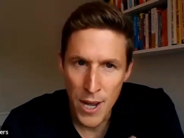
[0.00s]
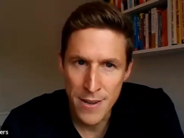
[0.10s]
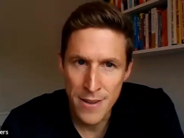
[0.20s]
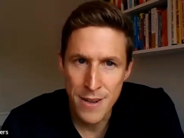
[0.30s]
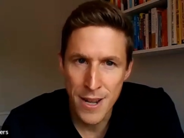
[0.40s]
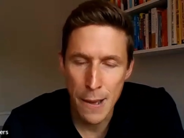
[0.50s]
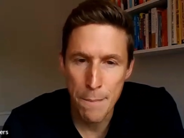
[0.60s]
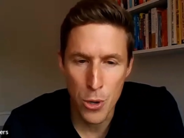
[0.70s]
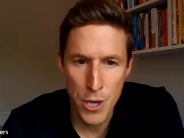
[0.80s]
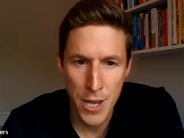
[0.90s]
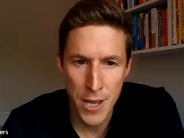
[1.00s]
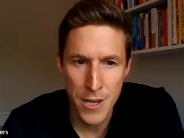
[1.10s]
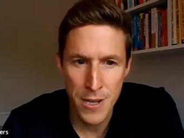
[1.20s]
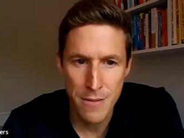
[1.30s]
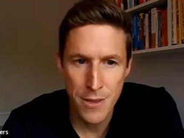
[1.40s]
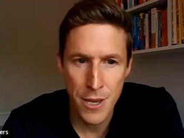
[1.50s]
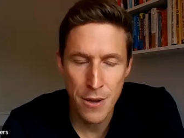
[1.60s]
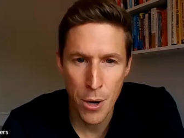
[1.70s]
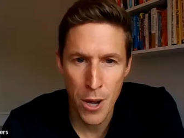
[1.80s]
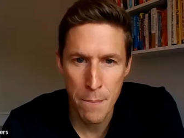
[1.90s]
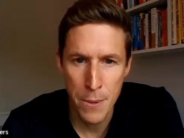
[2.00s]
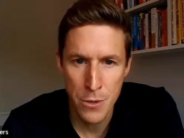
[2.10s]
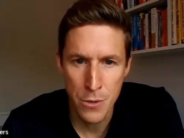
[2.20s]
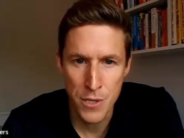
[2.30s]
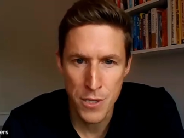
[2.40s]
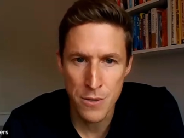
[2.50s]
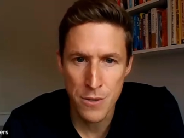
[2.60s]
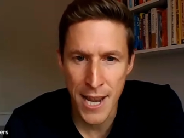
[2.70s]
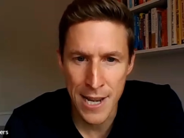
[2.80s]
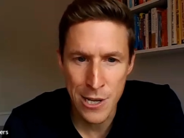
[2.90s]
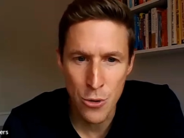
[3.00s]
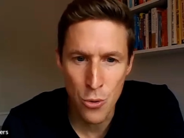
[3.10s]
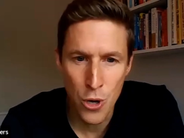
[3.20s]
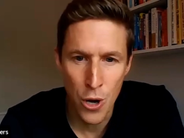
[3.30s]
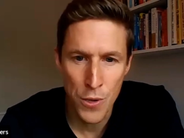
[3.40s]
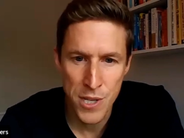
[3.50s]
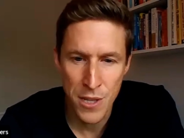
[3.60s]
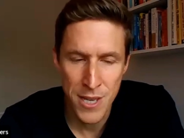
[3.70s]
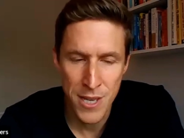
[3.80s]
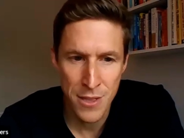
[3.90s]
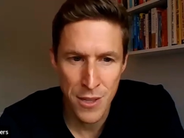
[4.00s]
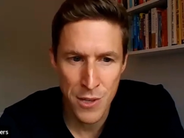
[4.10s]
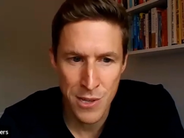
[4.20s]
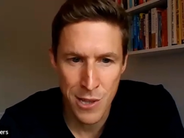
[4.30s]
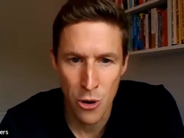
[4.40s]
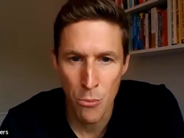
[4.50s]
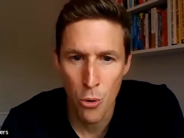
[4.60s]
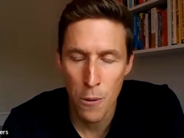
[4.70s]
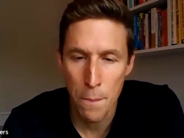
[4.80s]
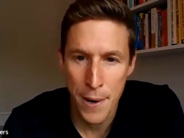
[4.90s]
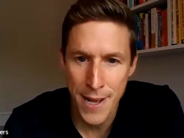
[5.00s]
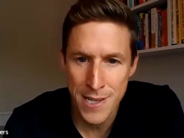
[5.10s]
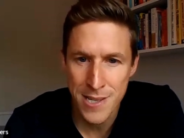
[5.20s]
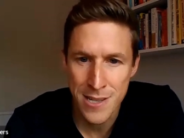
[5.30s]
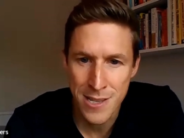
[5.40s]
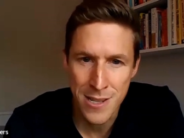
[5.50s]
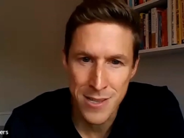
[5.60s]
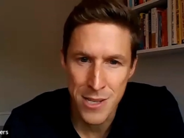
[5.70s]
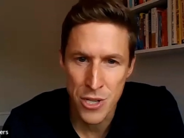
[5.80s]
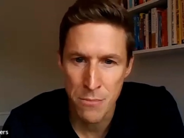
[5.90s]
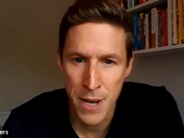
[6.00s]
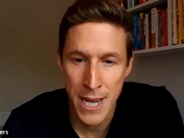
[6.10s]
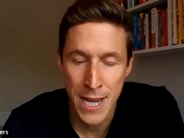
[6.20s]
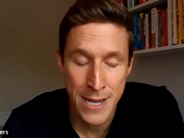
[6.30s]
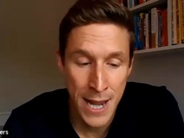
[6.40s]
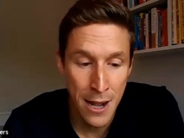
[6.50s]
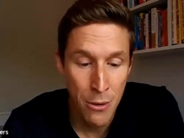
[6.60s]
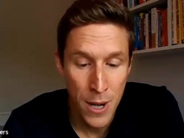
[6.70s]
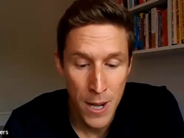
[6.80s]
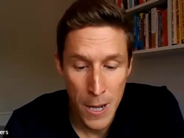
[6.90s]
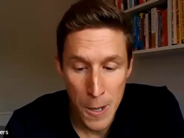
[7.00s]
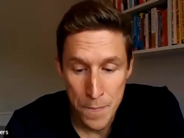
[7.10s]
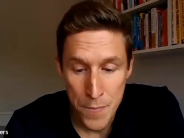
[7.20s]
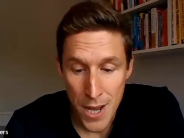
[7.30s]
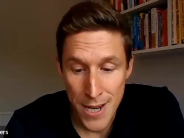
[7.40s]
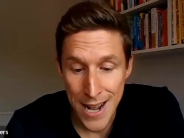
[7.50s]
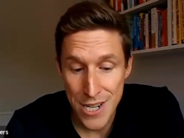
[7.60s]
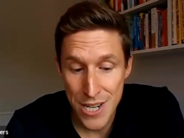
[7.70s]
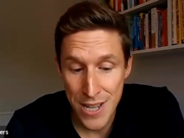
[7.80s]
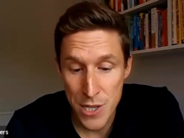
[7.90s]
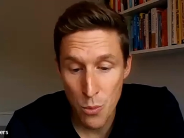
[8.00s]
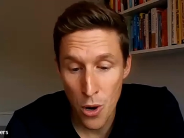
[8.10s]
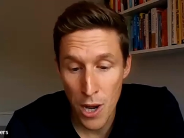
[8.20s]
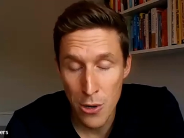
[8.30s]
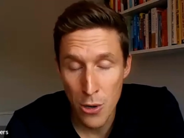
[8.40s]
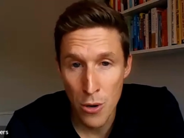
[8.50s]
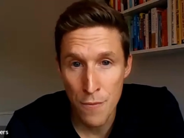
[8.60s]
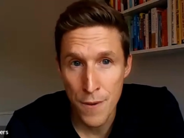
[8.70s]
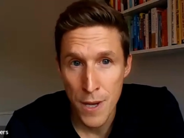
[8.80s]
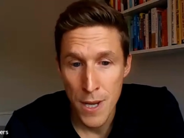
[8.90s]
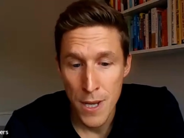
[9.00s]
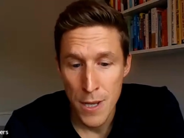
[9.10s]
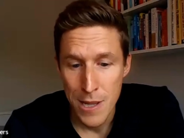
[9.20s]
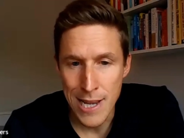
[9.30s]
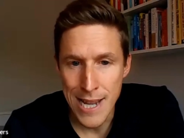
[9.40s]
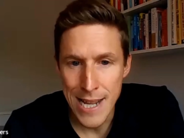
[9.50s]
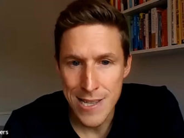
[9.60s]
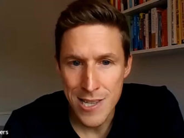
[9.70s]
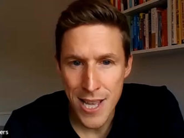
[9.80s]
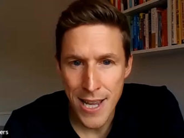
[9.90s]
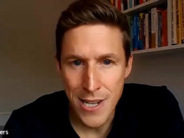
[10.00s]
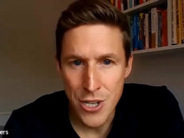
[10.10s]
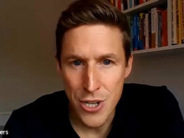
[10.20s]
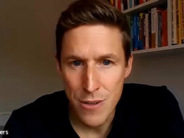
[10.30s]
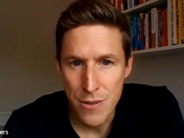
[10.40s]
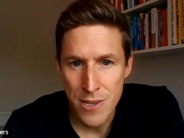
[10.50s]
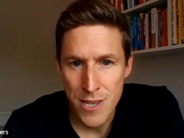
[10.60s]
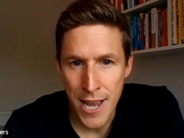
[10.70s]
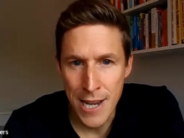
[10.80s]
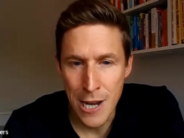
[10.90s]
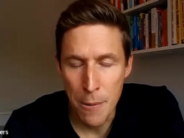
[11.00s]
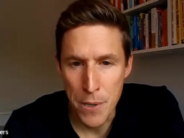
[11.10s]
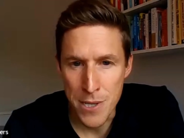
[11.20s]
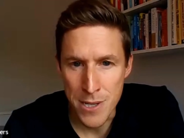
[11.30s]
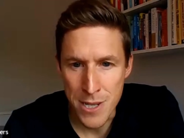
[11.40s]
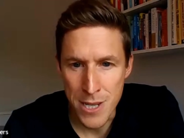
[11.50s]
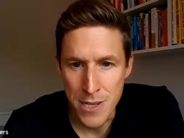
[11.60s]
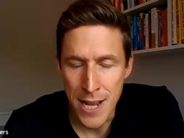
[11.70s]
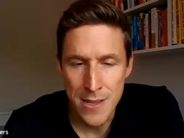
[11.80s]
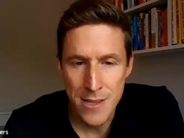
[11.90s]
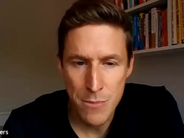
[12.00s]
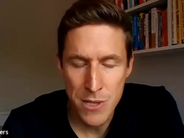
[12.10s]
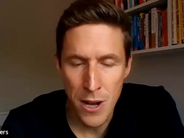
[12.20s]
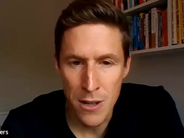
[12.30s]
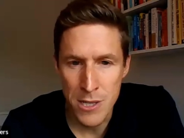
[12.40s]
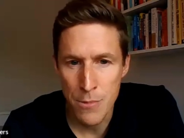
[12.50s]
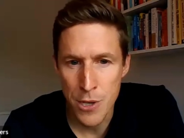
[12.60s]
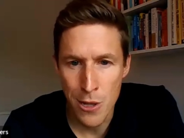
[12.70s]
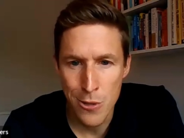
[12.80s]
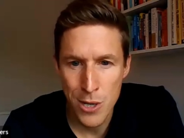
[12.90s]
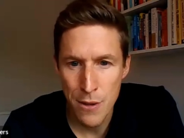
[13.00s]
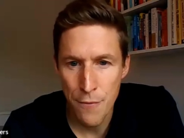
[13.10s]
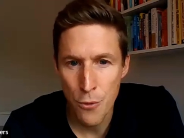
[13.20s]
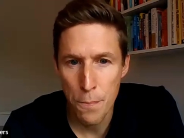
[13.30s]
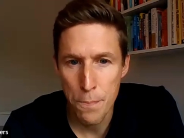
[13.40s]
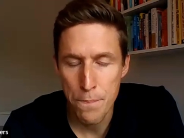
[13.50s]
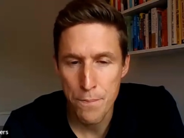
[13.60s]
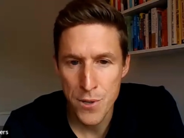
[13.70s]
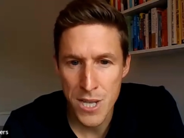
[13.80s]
when people were looking at kind of buy and builds and scaling at all costs. I think that there's a lot more complexity to the decision making now. And actually, that's why a lot of slightly later stage scale up businesses and some startups are looking for